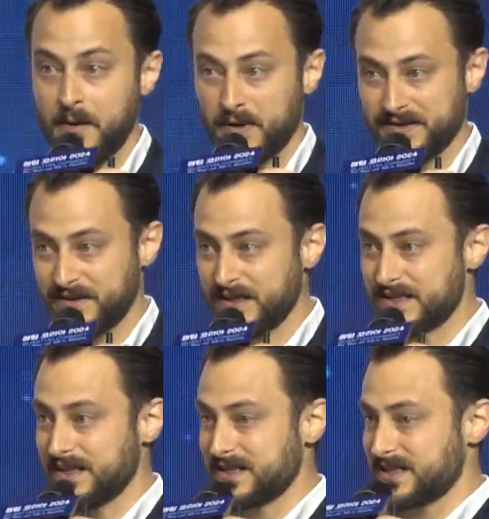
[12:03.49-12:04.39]
But the thing is
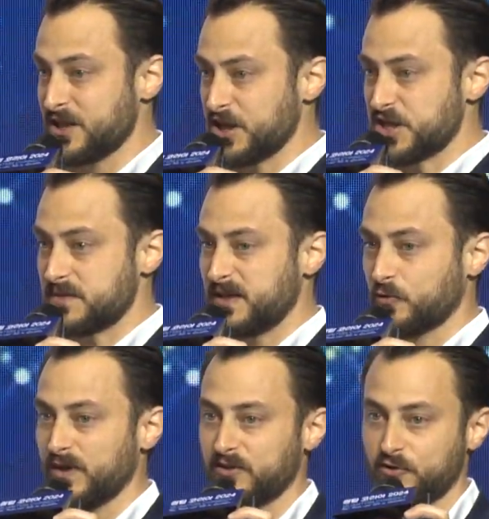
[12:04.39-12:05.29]
that it's not just
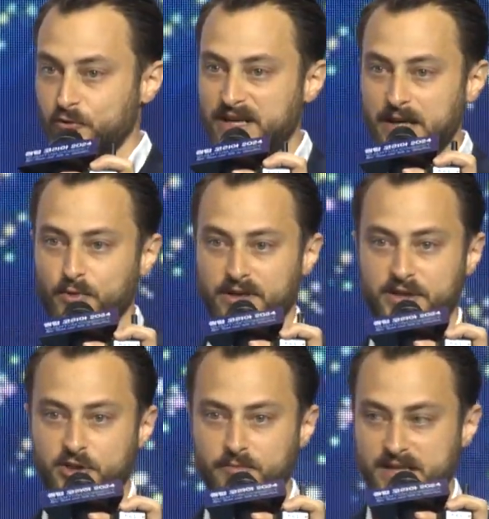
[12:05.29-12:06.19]
between two neighboring
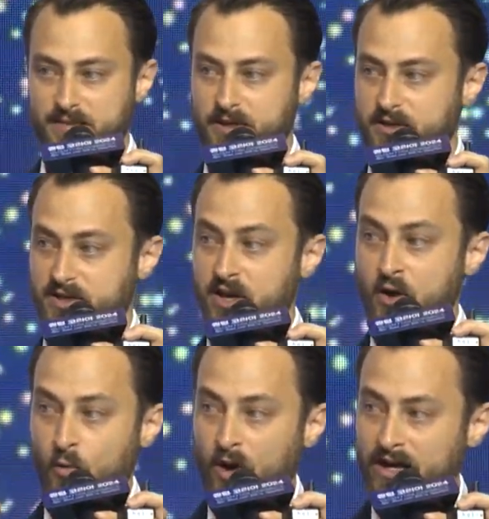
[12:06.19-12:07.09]
qubits, because
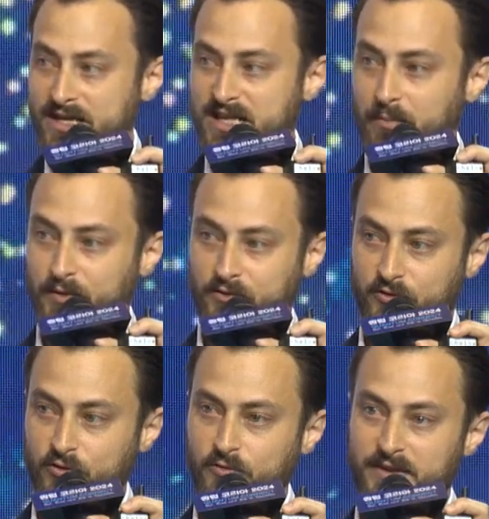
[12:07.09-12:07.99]
one is coupled to
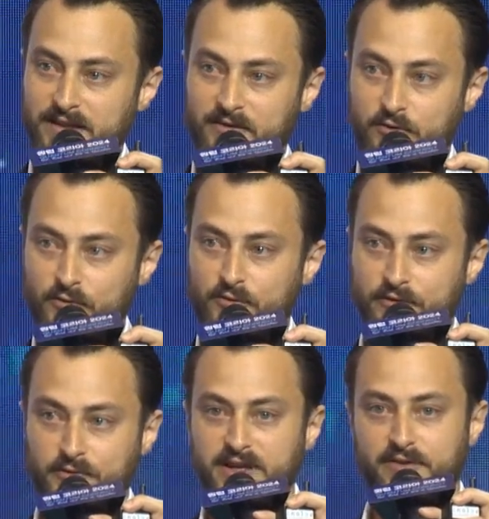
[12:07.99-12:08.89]
2, but then 2 to
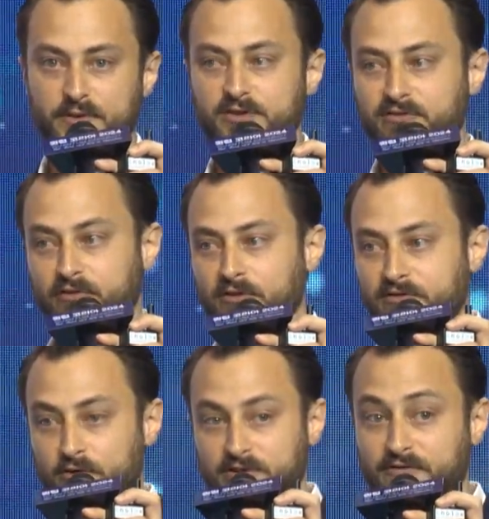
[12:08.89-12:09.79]
3, 3 to 4,
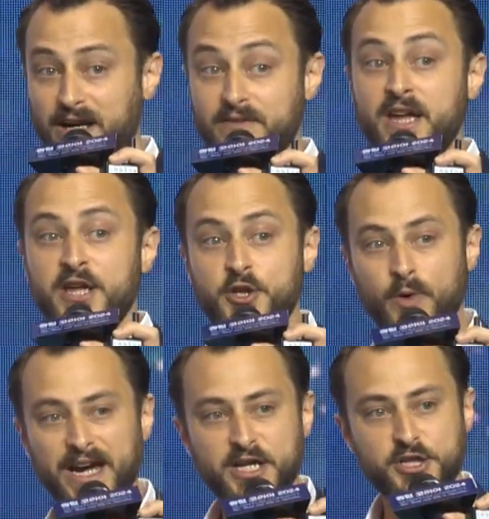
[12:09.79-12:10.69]
4 to 5. You
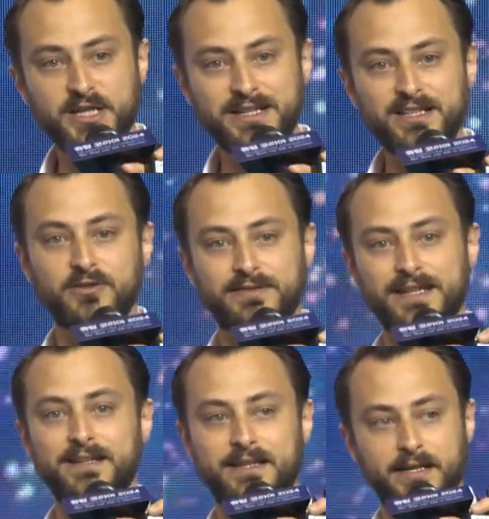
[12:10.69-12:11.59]
actually need to
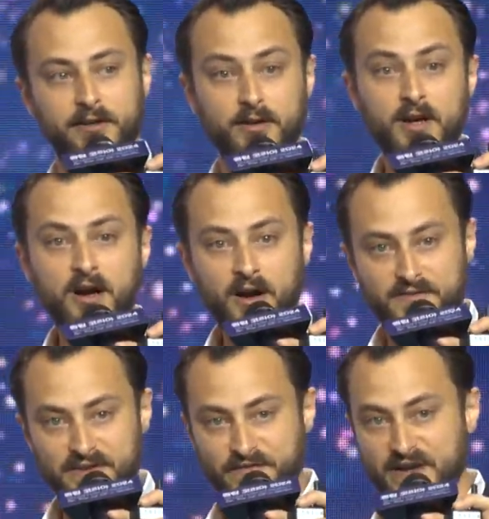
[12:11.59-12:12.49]
take care
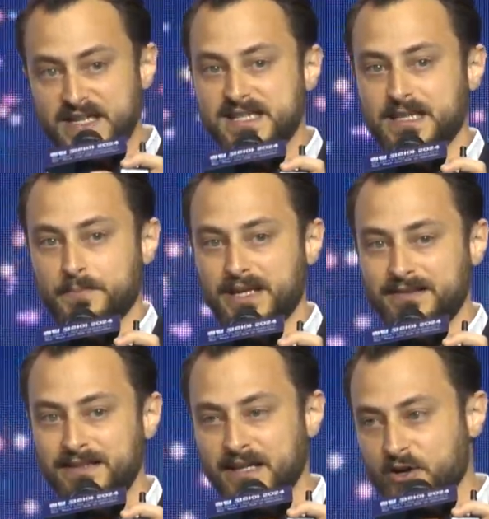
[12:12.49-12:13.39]
of the phase
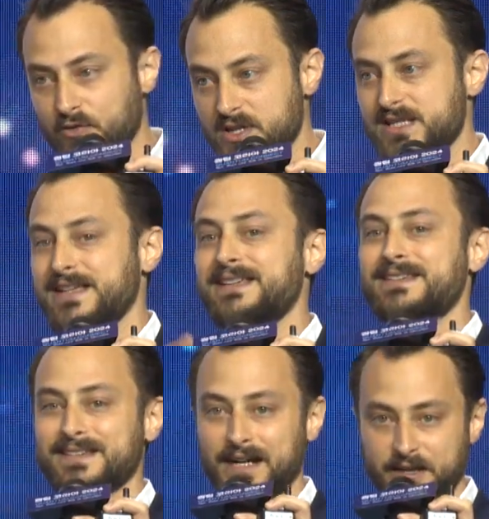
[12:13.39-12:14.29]
stability across the
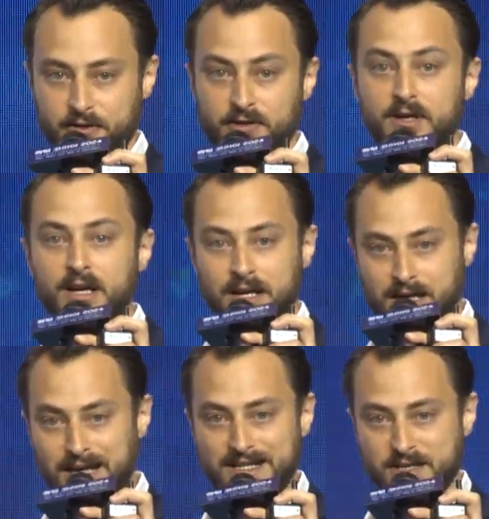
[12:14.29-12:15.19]
entire
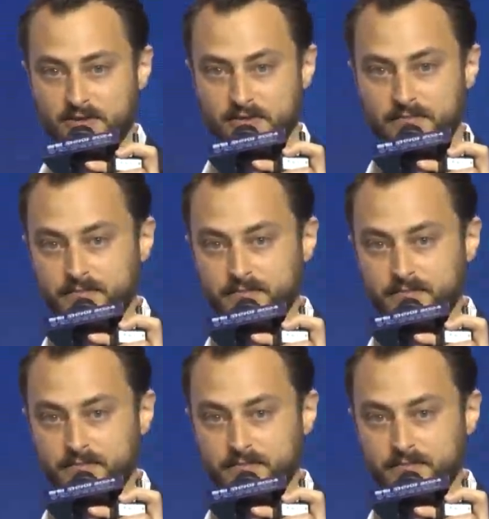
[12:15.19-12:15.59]
cluster.